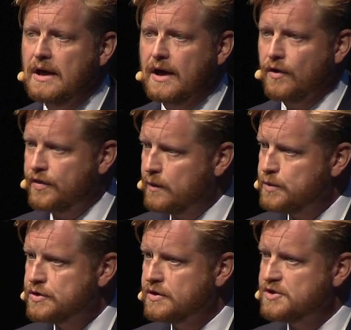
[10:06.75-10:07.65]
I don't think
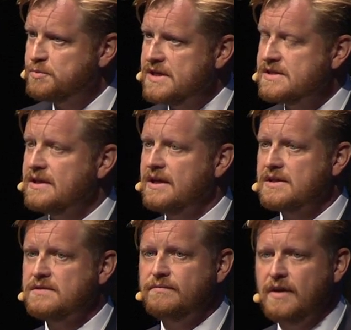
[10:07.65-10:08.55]
we should dismiss it.
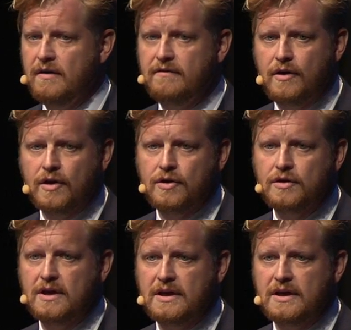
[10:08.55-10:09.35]
It's very, very good.